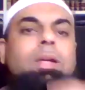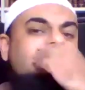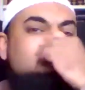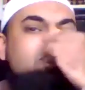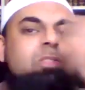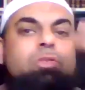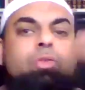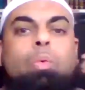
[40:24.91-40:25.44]

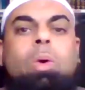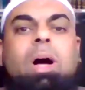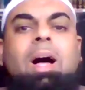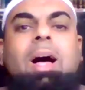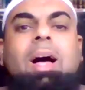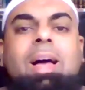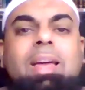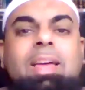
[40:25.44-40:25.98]
his
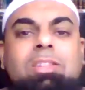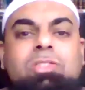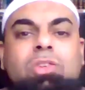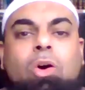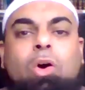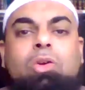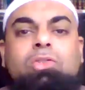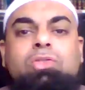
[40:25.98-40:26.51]
dua is
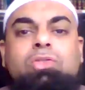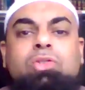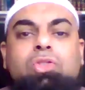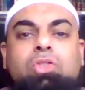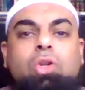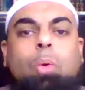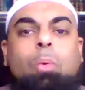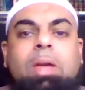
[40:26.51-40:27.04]
also
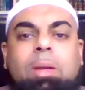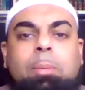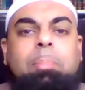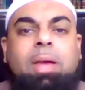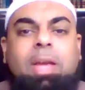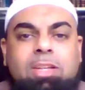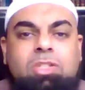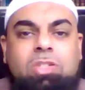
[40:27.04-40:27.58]
showing
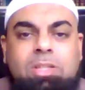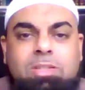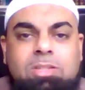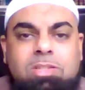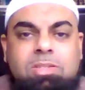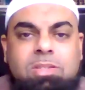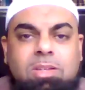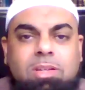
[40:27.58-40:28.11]

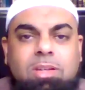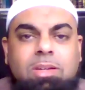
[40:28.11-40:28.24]
patience.